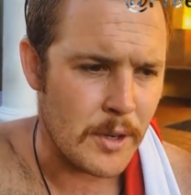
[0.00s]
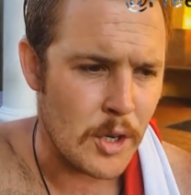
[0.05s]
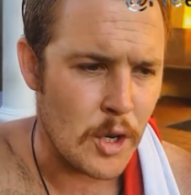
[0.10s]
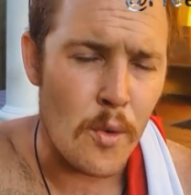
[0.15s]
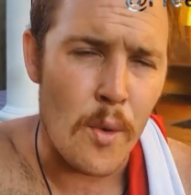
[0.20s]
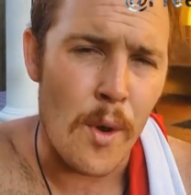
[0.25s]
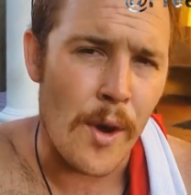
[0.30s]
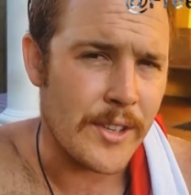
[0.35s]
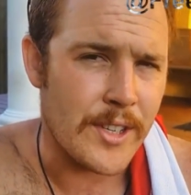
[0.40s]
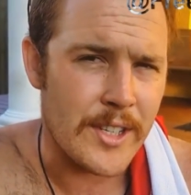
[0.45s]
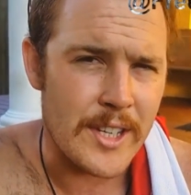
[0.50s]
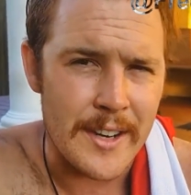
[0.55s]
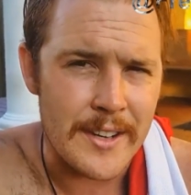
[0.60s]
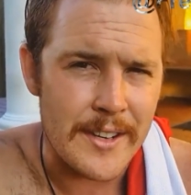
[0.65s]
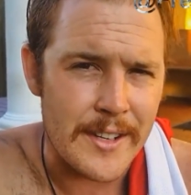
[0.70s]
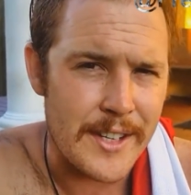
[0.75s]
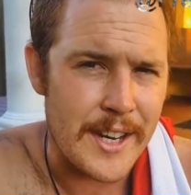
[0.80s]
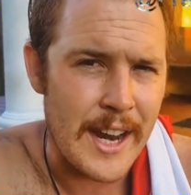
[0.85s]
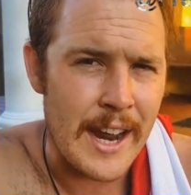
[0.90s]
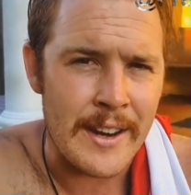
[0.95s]
nuanced
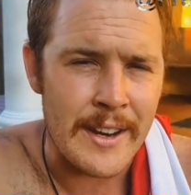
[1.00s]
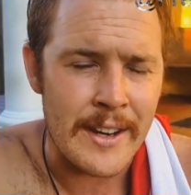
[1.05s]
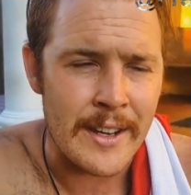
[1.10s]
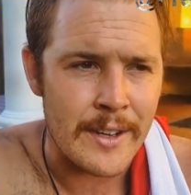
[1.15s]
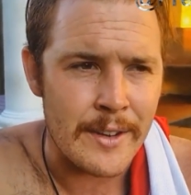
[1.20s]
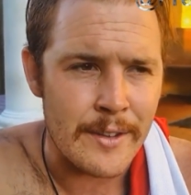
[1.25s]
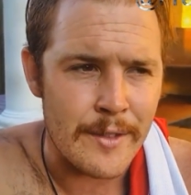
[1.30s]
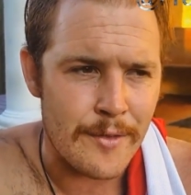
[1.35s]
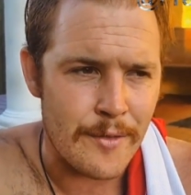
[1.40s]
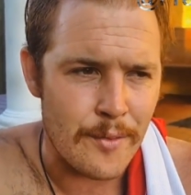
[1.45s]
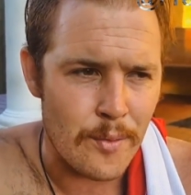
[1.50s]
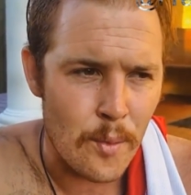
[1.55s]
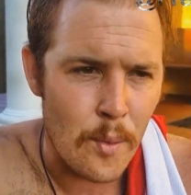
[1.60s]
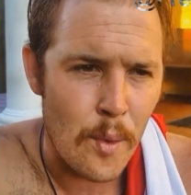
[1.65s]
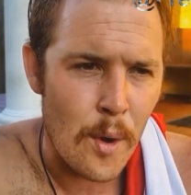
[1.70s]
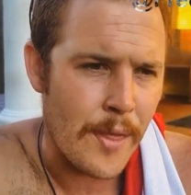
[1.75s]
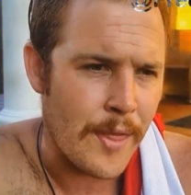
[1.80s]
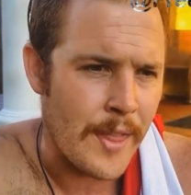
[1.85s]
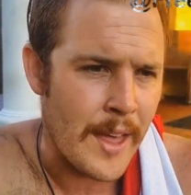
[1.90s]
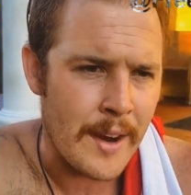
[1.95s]
understanding of
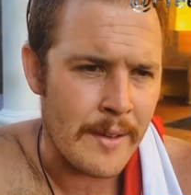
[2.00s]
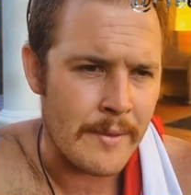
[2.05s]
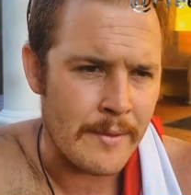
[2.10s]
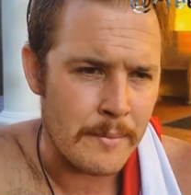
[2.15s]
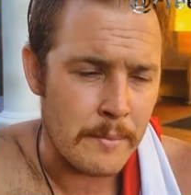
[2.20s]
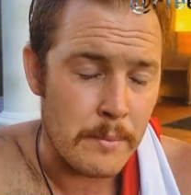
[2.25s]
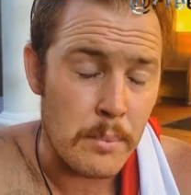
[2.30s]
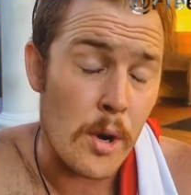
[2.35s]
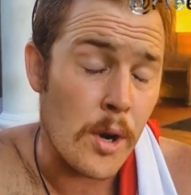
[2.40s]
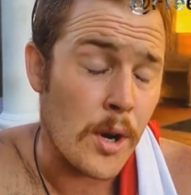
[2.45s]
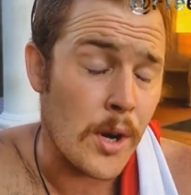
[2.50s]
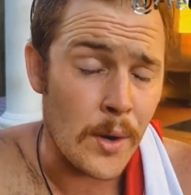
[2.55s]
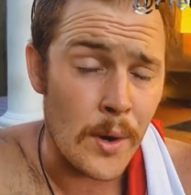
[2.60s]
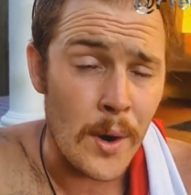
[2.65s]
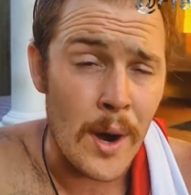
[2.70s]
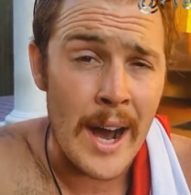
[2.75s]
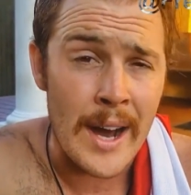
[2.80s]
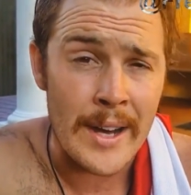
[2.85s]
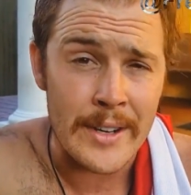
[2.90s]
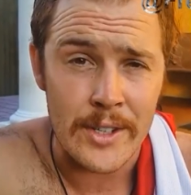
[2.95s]
what that
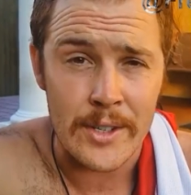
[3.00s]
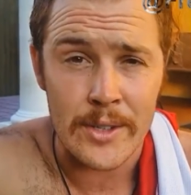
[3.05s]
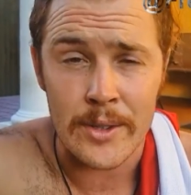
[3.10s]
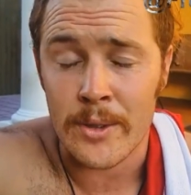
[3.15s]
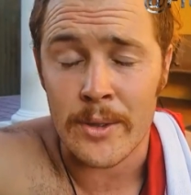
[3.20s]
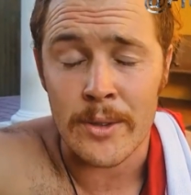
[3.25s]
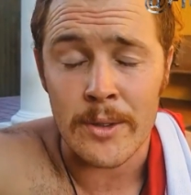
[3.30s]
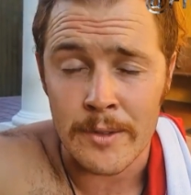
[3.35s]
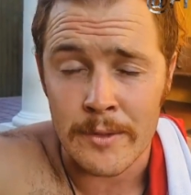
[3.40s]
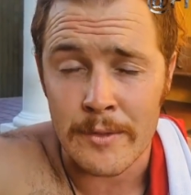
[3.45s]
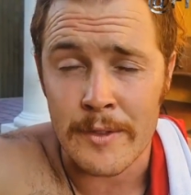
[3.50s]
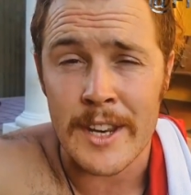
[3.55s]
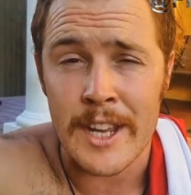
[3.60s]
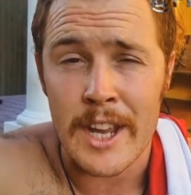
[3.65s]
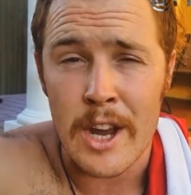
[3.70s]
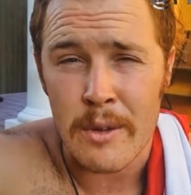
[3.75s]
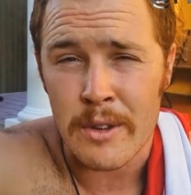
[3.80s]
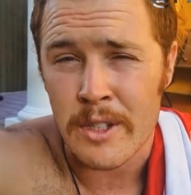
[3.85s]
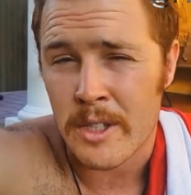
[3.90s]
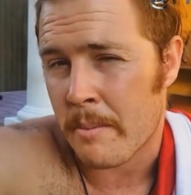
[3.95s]
book or article or
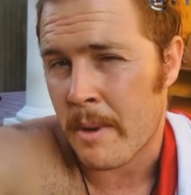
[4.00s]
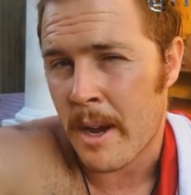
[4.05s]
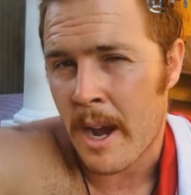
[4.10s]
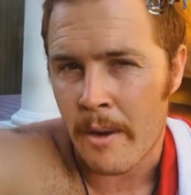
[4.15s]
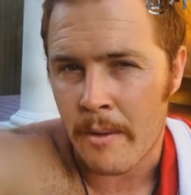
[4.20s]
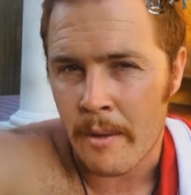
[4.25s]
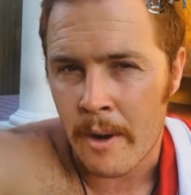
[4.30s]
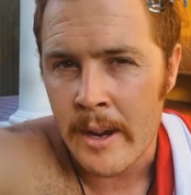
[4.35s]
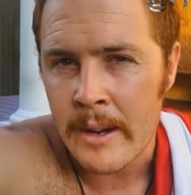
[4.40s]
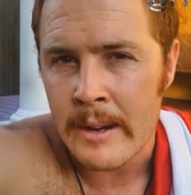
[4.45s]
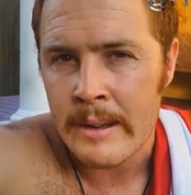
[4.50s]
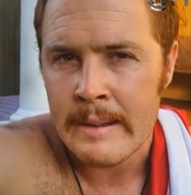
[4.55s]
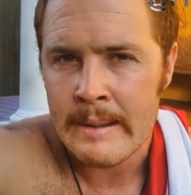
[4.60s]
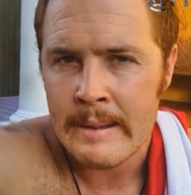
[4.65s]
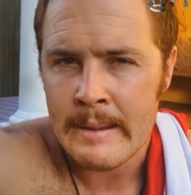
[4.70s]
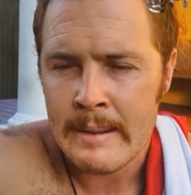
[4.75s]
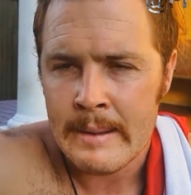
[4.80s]
video is about, right?